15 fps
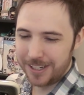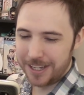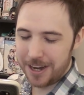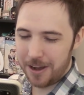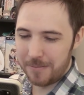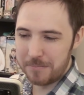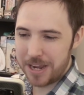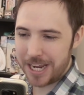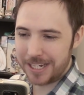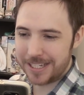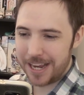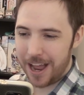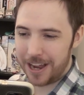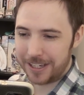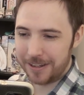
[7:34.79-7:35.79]
you know,
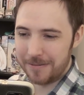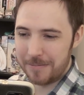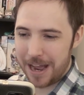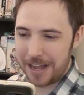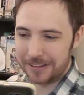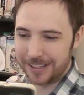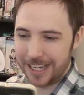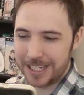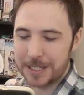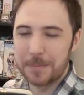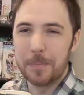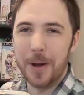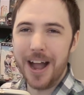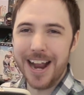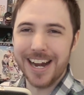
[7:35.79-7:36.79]
me talking about
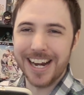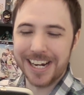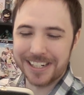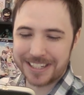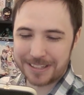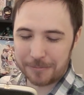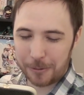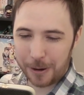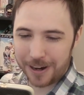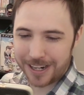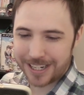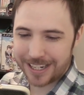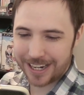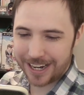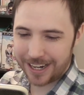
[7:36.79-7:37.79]
this, but it's
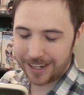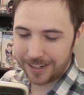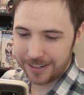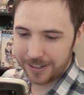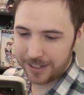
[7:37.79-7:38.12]
working!